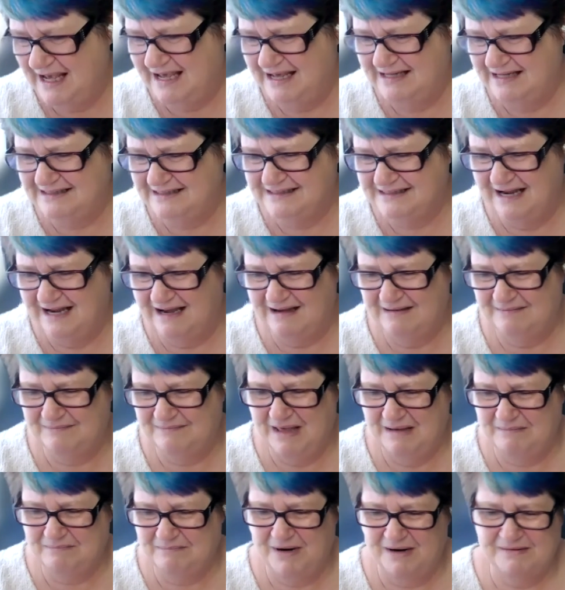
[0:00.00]
And um,
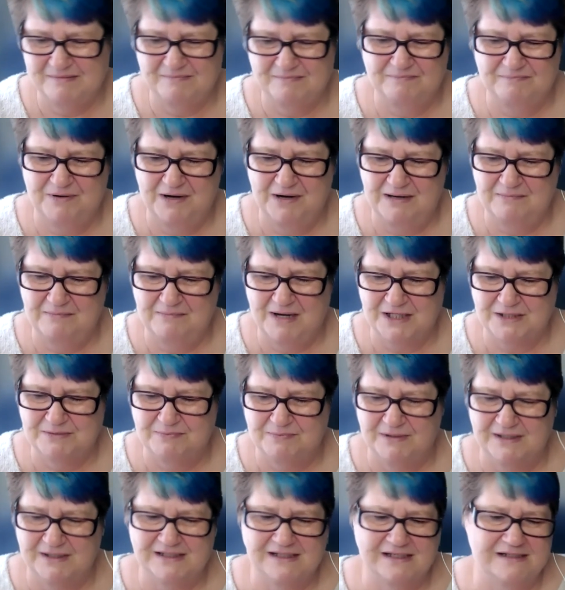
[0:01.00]
that pr- pretty much
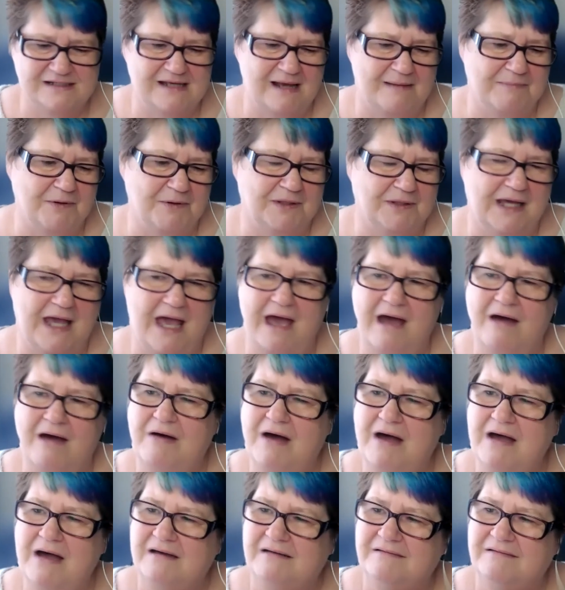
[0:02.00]
brings us up on the
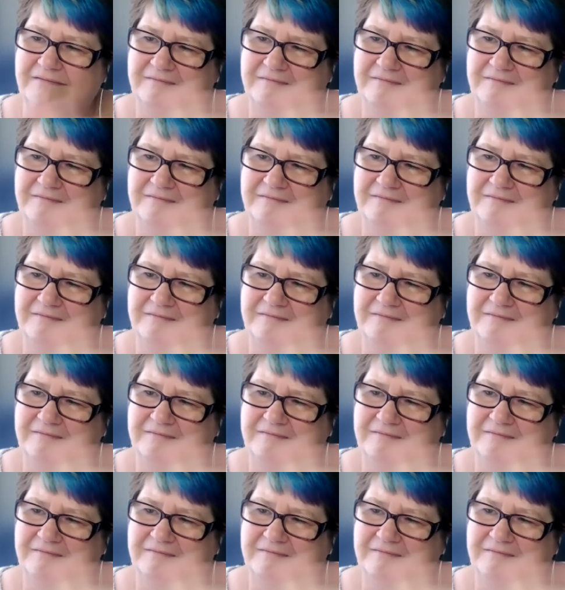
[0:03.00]
hour.